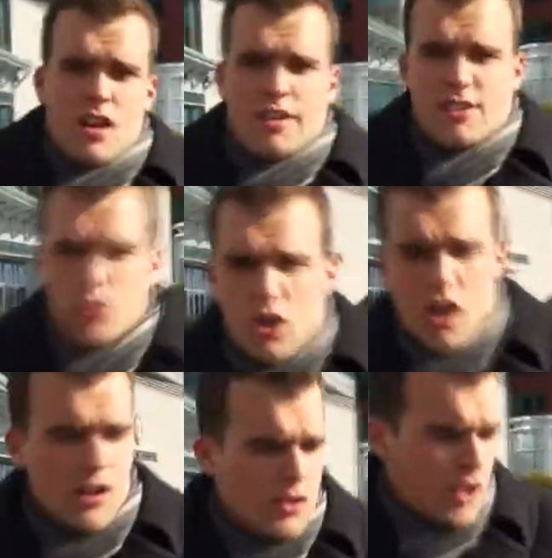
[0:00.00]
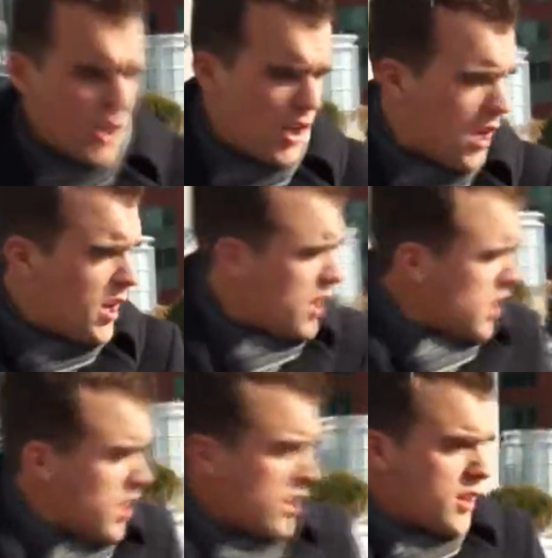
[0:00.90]
It's still cold.
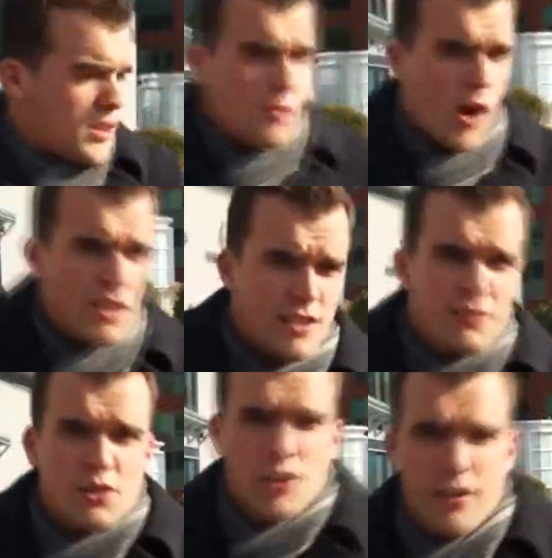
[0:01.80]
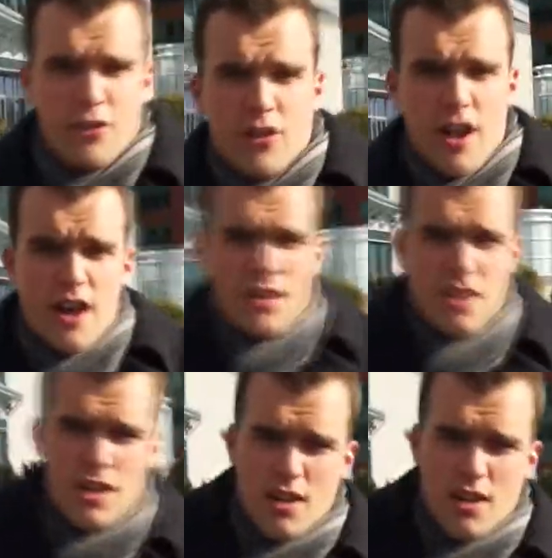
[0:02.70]
White stuff's all over the ground.